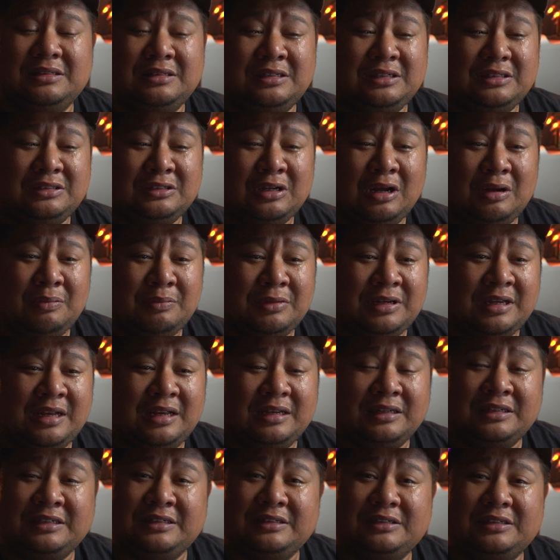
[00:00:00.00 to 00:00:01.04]

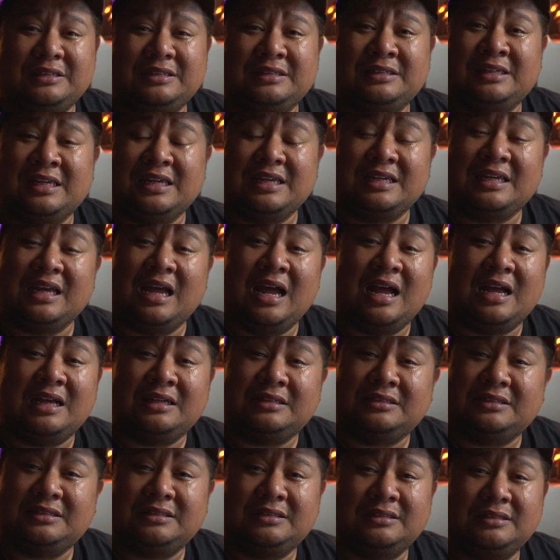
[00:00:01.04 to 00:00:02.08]
how to kick
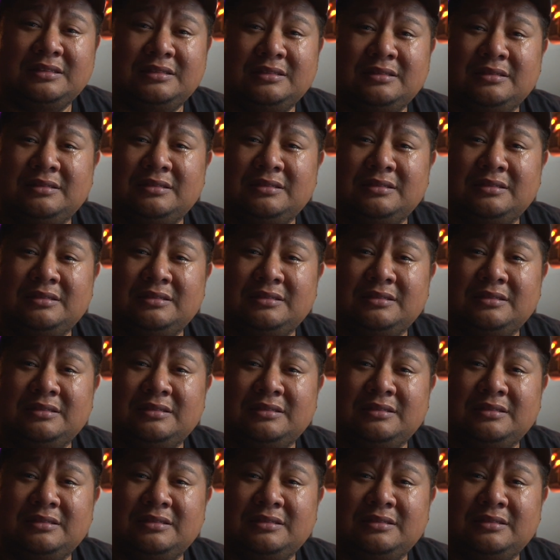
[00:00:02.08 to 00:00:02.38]
ass